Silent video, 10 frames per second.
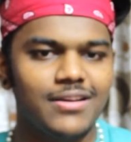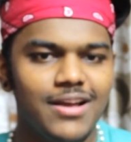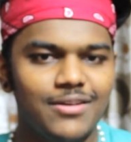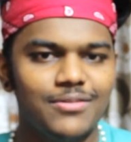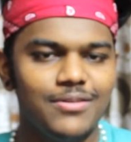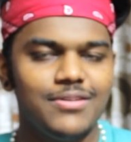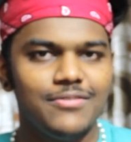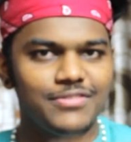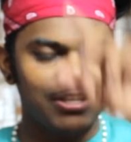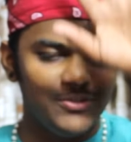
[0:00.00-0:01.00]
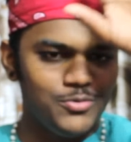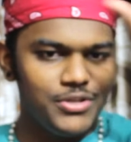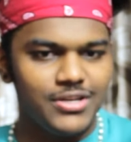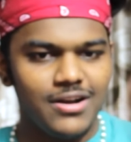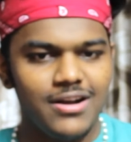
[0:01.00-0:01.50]
Like, I don't know. The
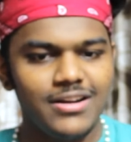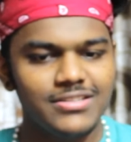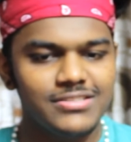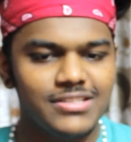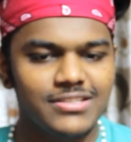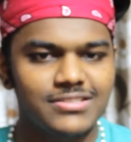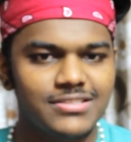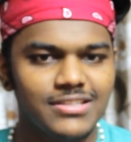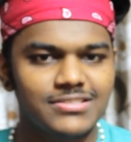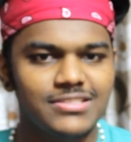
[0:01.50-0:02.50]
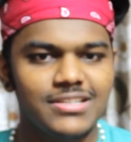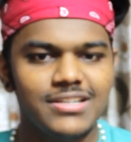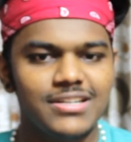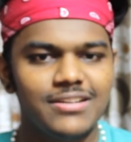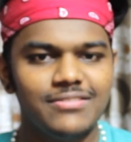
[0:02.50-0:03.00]
unicorn and the
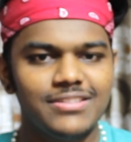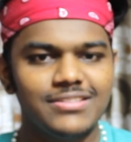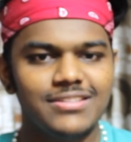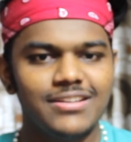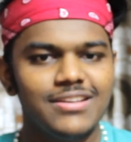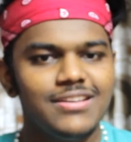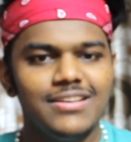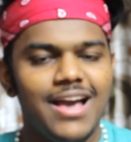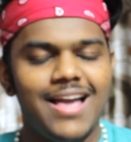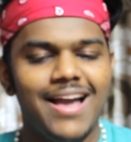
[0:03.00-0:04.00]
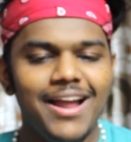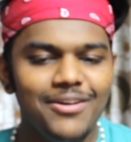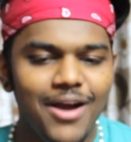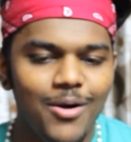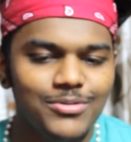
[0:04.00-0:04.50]
structure and everything is like, I
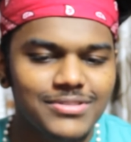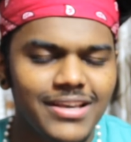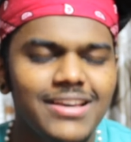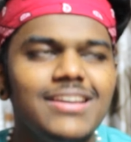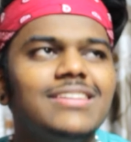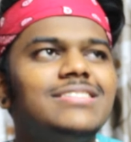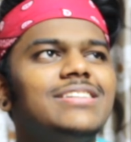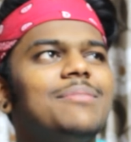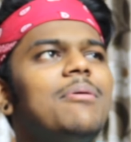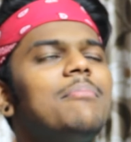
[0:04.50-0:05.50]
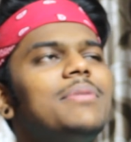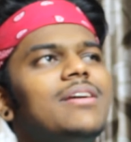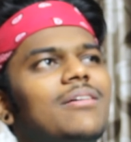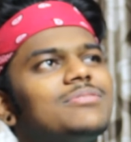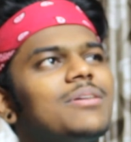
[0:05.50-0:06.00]
don't know how to say. She reminds
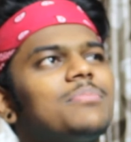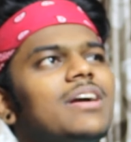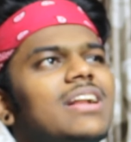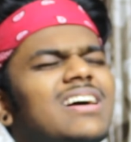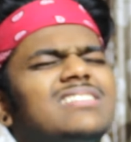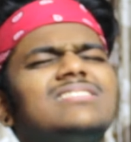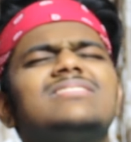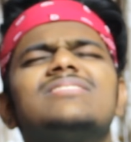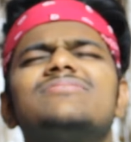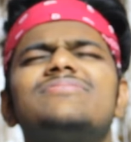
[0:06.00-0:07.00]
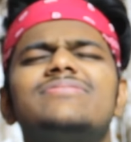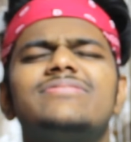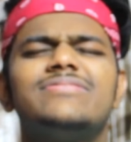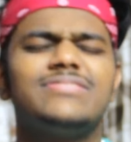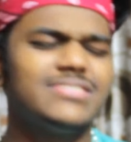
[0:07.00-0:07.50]
me of some kind of artist. I
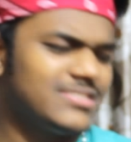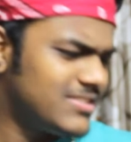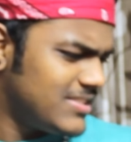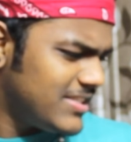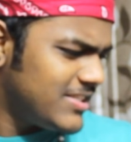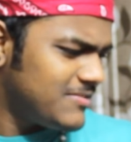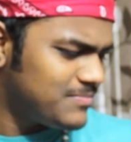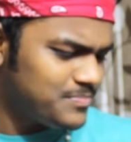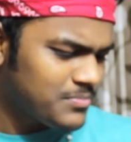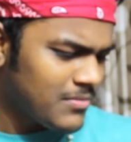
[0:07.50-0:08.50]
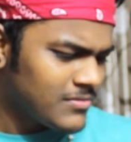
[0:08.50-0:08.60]
forgot the name.